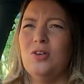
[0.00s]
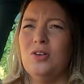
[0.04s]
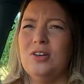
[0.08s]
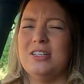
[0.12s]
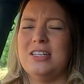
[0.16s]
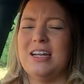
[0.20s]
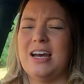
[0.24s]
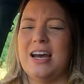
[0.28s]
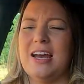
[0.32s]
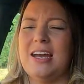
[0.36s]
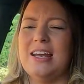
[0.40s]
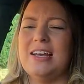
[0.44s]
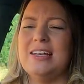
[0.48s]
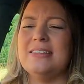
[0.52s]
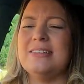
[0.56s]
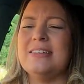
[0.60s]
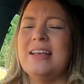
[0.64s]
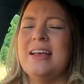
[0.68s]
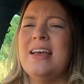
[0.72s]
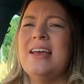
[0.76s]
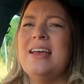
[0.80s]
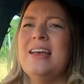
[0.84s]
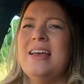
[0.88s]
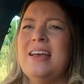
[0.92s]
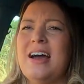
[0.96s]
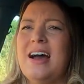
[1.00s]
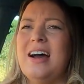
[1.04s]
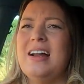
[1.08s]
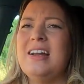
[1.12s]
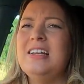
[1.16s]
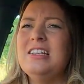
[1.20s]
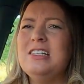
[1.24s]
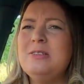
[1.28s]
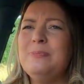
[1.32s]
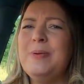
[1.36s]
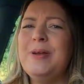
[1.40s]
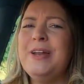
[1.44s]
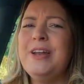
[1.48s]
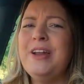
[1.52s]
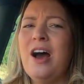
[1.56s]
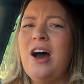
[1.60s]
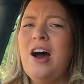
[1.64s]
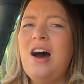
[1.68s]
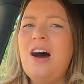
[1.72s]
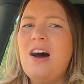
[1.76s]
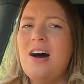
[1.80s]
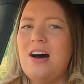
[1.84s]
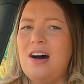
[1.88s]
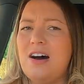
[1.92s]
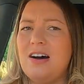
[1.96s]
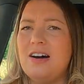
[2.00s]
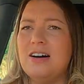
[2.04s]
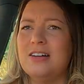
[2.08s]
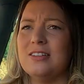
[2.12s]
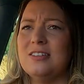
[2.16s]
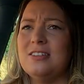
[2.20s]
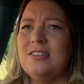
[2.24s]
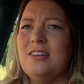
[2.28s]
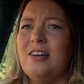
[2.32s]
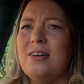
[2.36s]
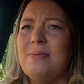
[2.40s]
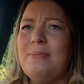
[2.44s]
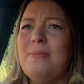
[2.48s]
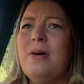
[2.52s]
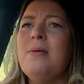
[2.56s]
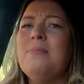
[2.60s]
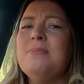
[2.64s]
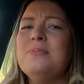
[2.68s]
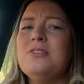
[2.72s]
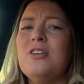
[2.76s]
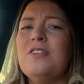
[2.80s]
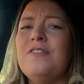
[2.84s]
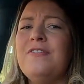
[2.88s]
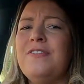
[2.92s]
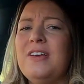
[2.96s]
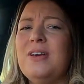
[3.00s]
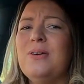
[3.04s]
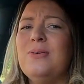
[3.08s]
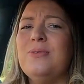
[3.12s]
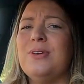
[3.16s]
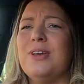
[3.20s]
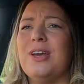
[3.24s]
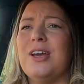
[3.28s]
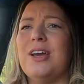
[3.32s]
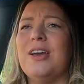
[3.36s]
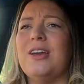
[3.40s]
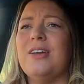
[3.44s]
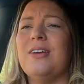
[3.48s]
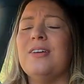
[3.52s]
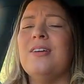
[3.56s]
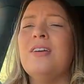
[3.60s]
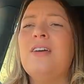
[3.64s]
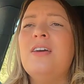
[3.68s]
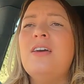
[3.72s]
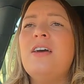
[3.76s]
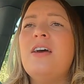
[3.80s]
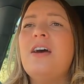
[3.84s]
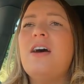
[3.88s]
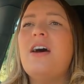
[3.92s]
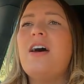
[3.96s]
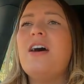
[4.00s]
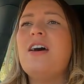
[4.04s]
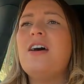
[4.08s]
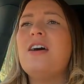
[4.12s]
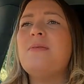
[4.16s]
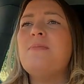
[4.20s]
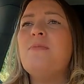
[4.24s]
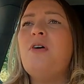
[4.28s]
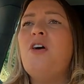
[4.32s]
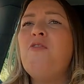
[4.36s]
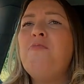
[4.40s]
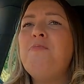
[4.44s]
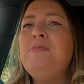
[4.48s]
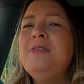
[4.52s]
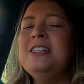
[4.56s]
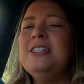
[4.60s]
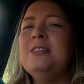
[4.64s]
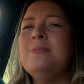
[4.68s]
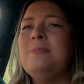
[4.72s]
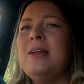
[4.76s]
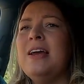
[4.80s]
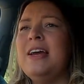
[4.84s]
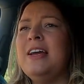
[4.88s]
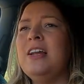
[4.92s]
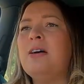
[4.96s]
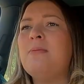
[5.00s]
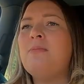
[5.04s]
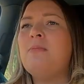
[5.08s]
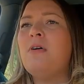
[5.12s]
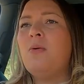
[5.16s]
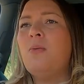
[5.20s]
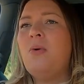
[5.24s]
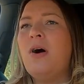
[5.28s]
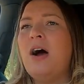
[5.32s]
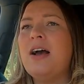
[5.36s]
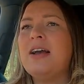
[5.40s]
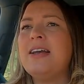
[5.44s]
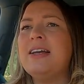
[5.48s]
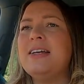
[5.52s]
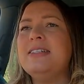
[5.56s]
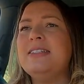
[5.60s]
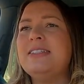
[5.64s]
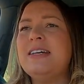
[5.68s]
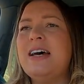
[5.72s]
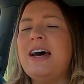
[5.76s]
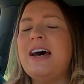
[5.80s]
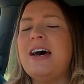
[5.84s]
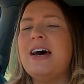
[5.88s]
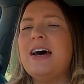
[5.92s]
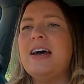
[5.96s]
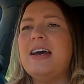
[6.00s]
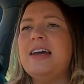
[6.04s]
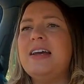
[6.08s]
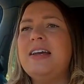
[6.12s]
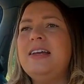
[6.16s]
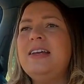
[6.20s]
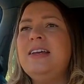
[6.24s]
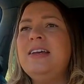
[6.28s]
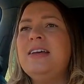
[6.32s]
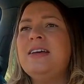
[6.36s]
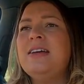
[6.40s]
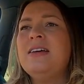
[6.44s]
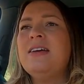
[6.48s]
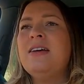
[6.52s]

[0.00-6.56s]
holidays. And it's been hard, like mums, I feel you. I've been splitting up my working day.